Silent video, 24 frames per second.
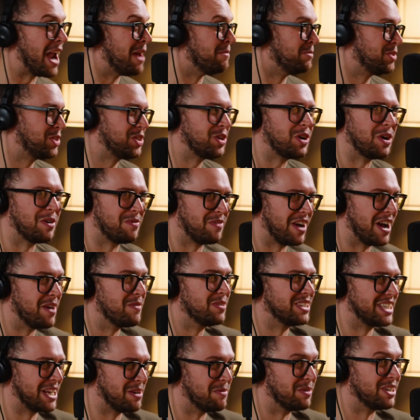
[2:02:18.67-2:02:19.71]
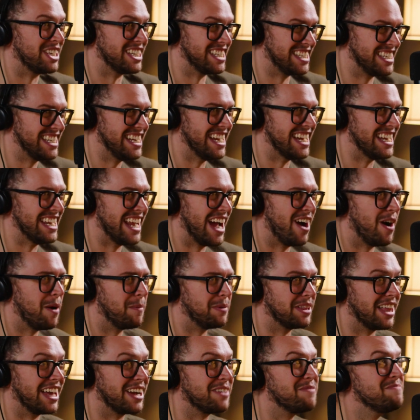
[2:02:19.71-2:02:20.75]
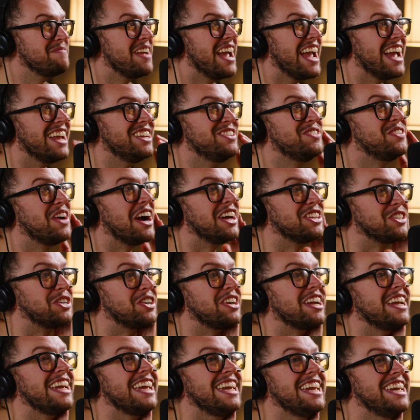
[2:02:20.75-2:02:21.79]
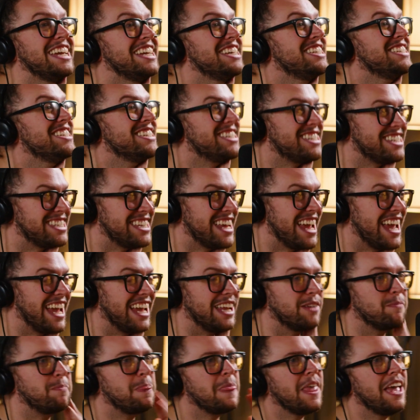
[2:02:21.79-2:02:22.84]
I'm sure if I was able to see it now, I'd be like, "Man, you guys are uh-huh. insane." Uh-huh.